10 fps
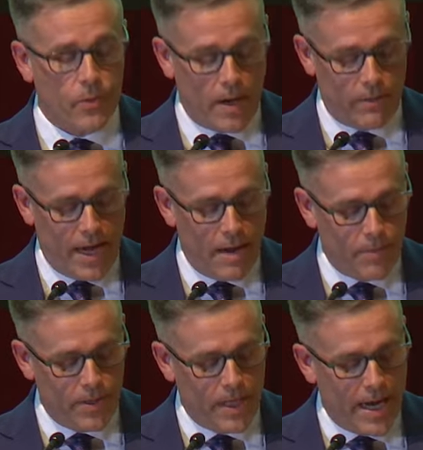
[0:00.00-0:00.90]
around
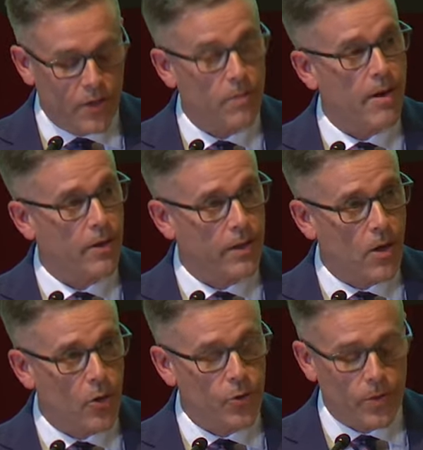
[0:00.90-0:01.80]
campus, the Asian American
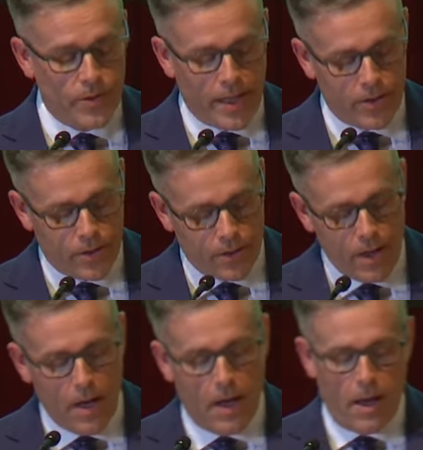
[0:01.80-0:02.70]
Cultural
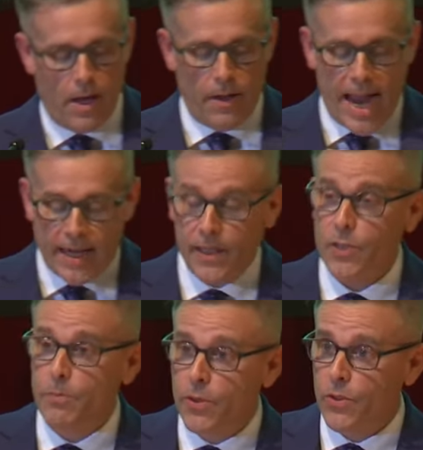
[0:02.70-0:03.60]
Center,
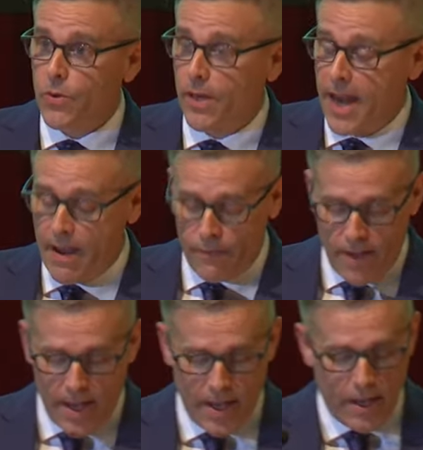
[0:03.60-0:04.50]
Atticus Bookstore and
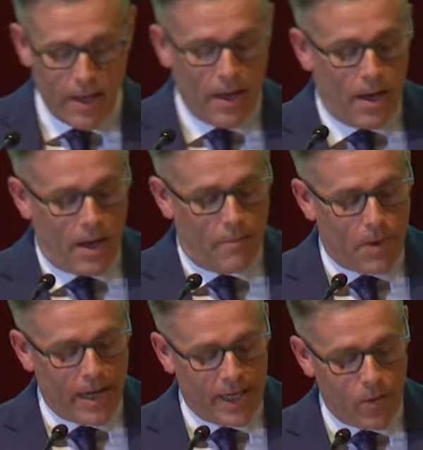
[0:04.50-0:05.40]
Cafe,
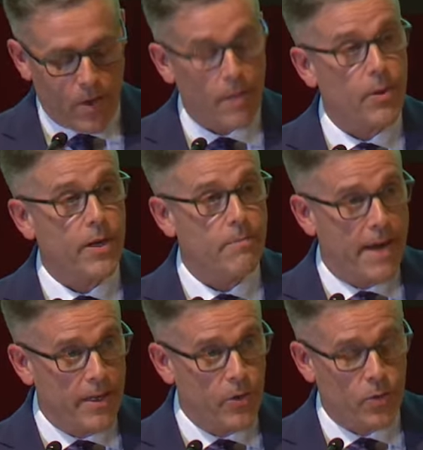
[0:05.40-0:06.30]
Beinecke Rare Book and
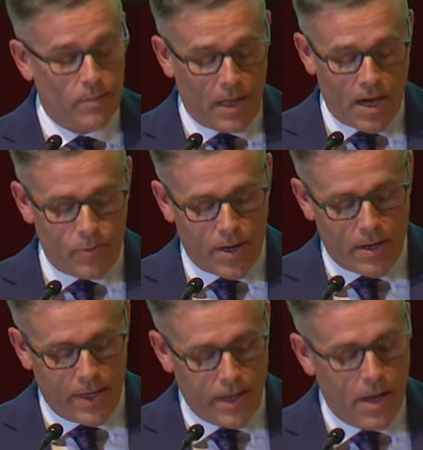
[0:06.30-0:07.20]
Manuscript
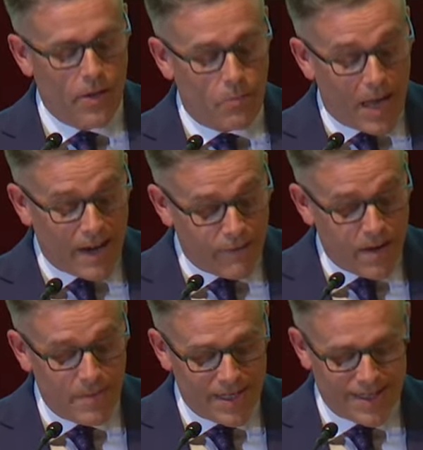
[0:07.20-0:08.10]
Library, the Black
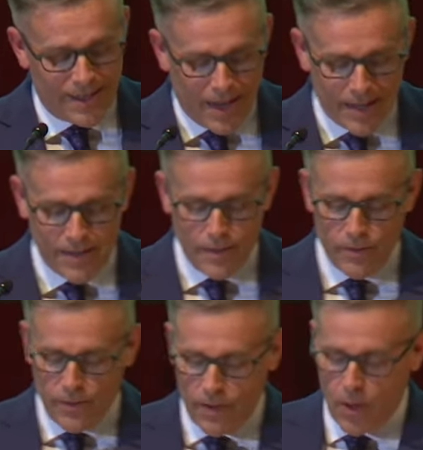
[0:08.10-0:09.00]
Feminist
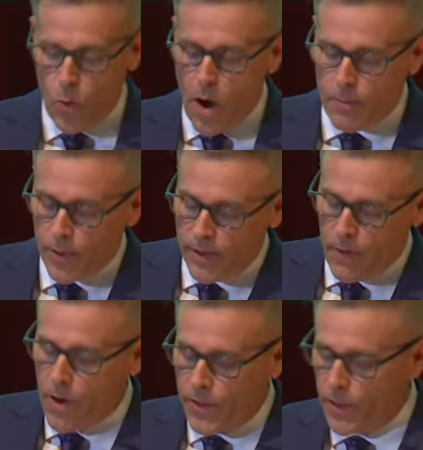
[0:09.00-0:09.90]
Collective,
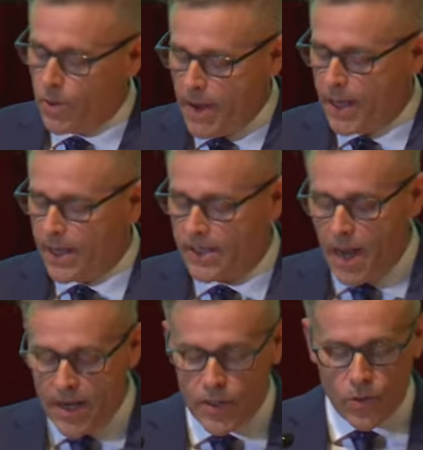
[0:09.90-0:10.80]
Cooperative Arts and Humanities
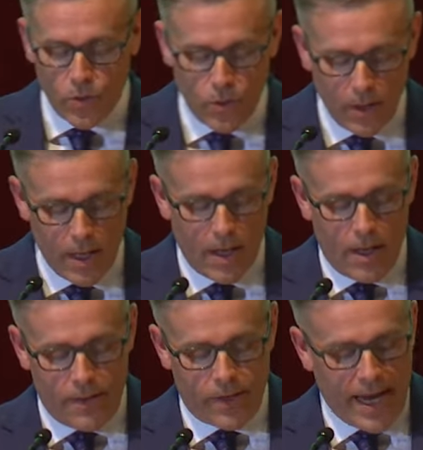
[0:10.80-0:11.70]
High School,
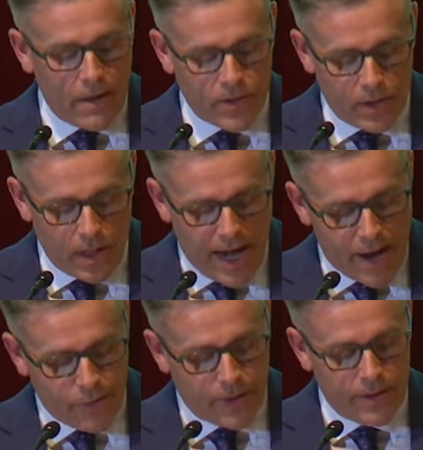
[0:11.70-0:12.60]
the Council on
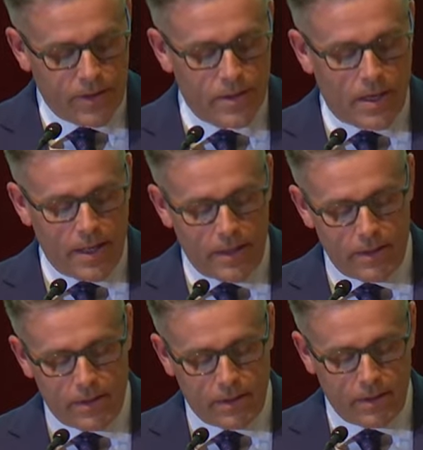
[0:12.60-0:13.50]
African
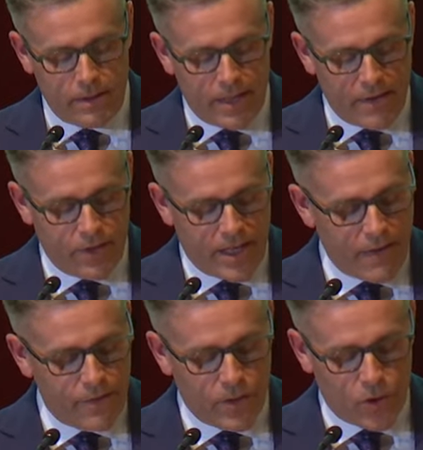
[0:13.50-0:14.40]
Studies, David
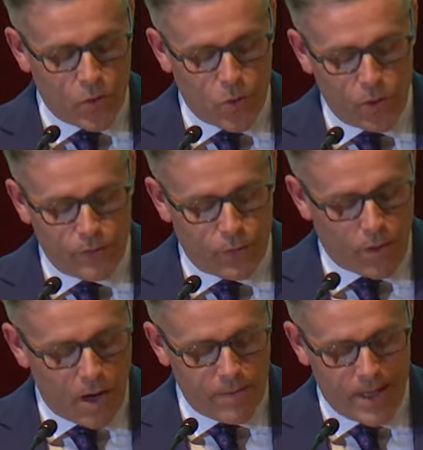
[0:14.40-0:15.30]
Geffen School of
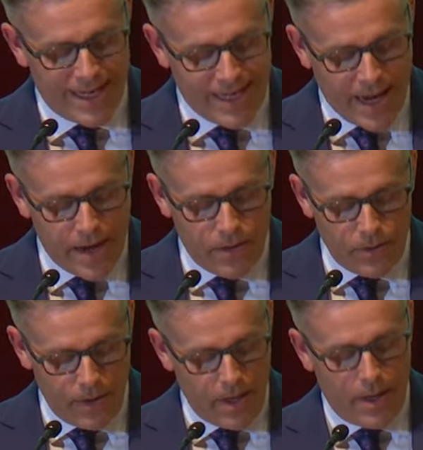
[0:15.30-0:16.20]
Drama at
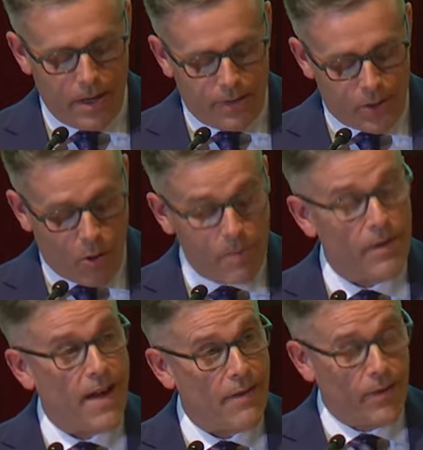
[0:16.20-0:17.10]
Yale, the
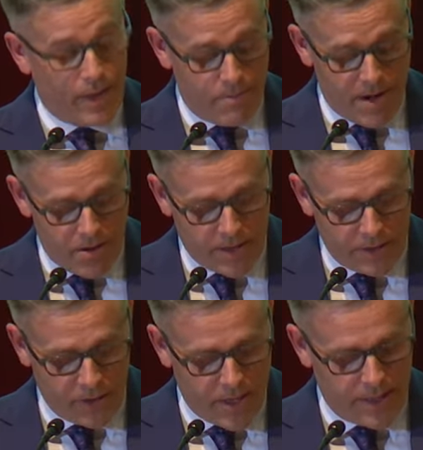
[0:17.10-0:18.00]
Department of African
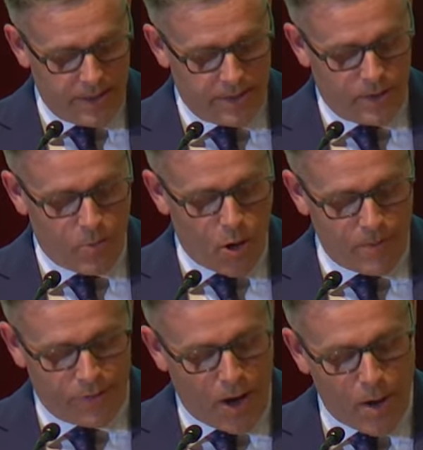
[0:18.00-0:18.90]
American Studies, the
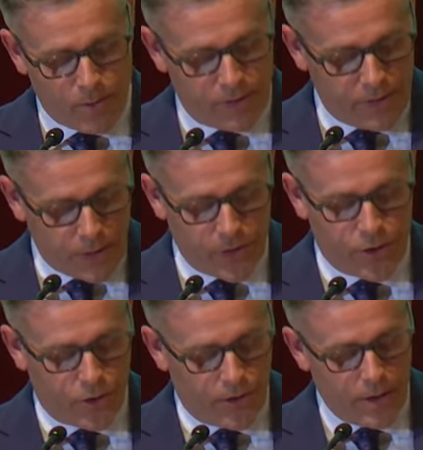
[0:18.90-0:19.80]
Department of Comparative
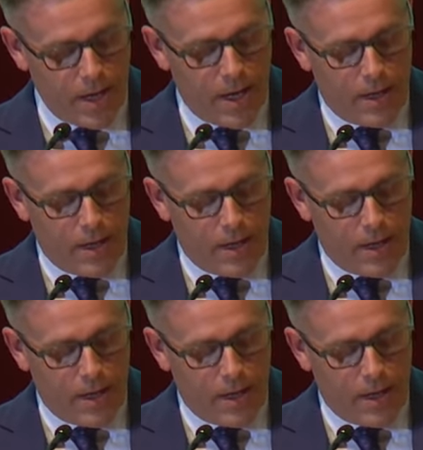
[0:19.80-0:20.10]
Literature,